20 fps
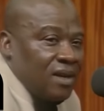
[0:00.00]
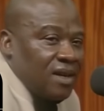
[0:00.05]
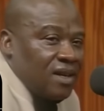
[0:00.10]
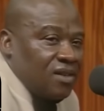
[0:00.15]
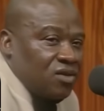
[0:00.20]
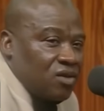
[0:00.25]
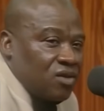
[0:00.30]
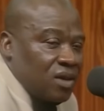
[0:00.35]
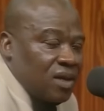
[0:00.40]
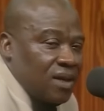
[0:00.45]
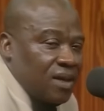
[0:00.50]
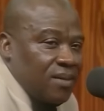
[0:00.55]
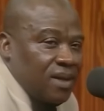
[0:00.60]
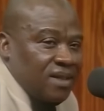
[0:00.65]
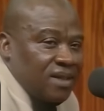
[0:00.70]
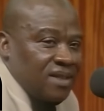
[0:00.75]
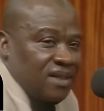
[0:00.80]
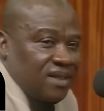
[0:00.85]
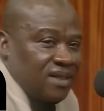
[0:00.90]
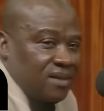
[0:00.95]
Let's talk
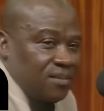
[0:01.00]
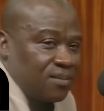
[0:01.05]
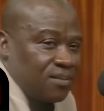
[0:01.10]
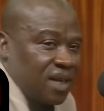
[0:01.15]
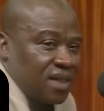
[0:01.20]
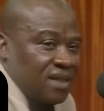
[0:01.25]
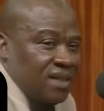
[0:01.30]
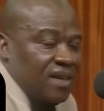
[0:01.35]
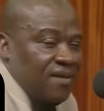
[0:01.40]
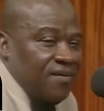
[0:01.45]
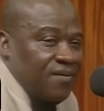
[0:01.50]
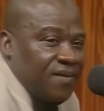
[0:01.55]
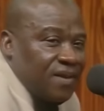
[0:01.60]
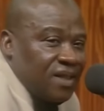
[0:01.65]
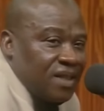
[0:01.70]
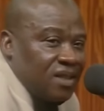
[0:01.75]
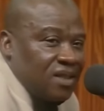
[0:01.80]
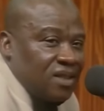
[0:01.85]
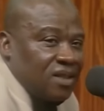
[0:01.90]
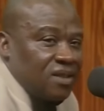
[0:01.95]
about this matter and
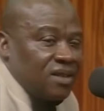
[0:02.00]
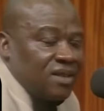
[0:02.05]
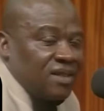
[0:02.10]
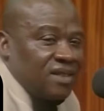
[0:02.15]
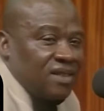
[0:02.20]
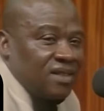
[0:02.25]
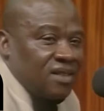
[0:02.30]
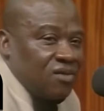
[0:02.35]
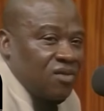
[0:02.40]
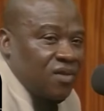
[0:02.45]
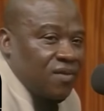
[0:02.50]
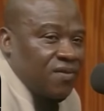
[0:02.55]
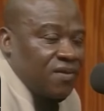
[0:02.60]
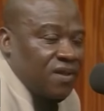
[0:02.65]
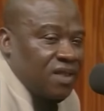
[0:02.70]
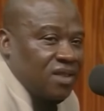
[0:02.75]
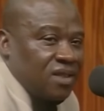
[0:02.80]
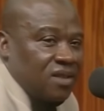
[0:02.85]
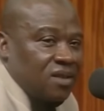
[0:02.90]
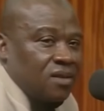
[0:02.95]
finish. It is not
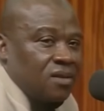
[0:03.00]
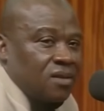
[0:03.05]
finished.